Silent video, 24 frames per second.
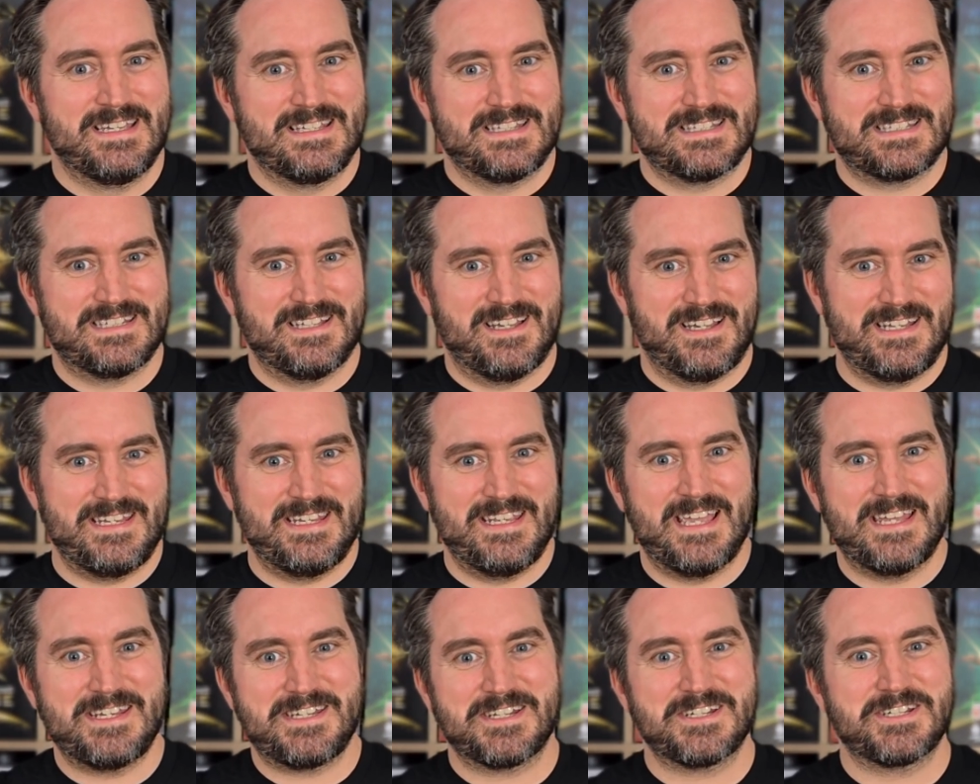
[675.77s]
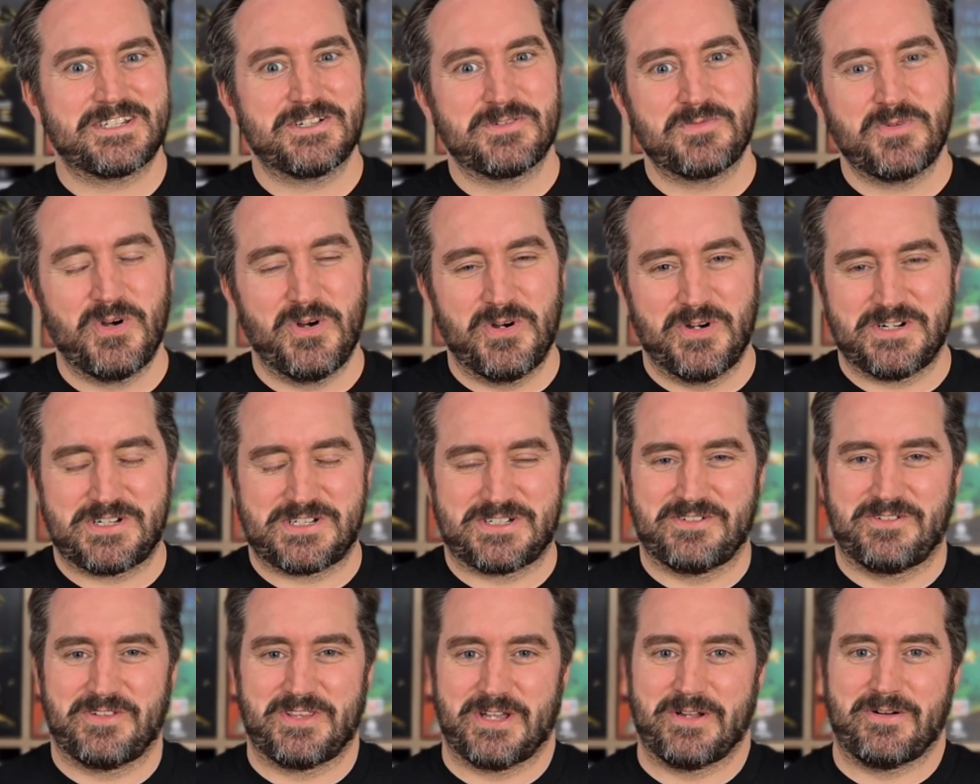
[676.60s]
slightly edging towards,
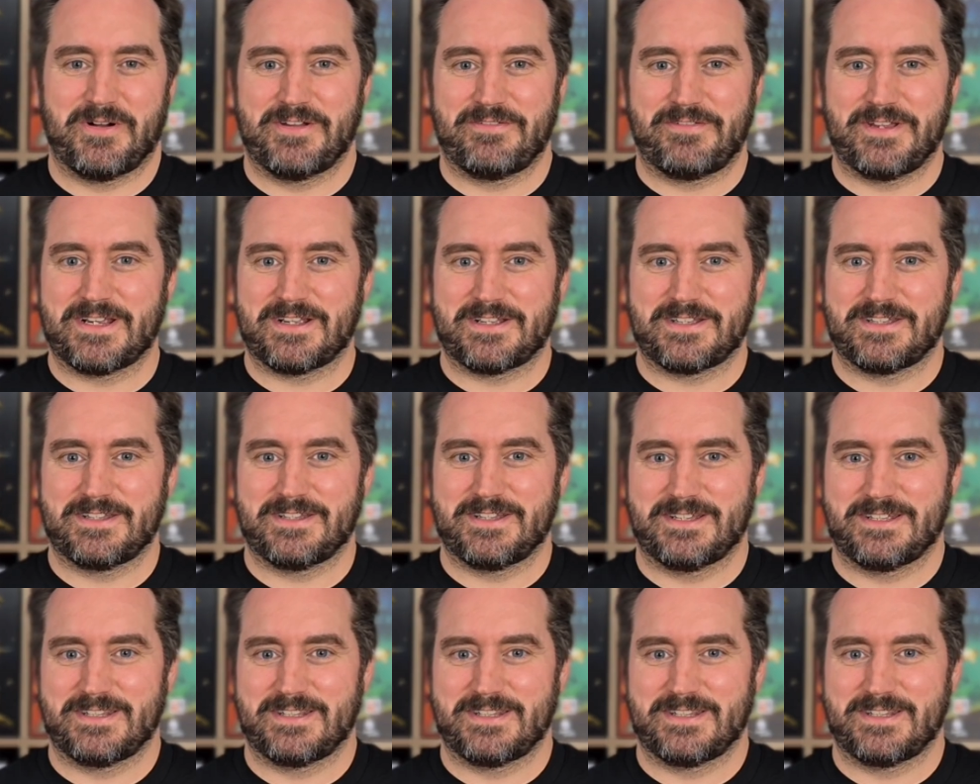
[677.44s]
although I think